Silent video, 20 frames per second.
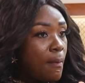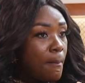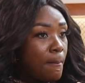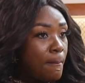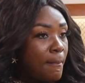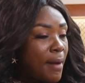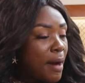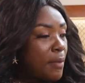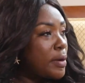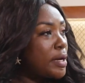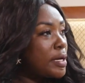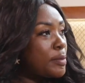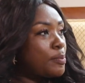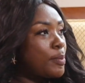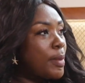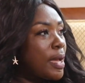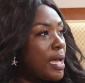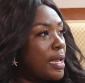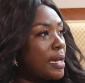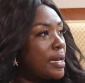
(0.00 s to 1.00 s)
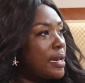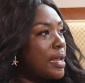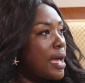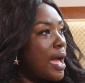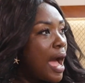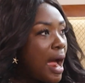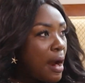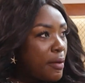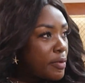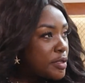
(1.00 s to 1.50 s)
married men
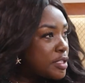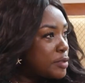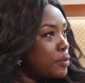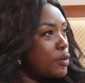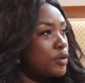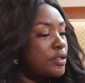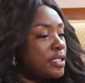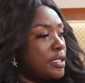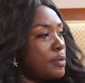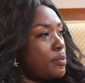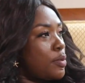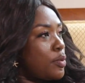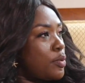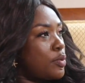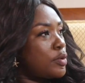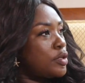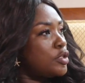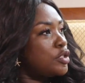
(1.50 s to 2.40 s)
are responsible.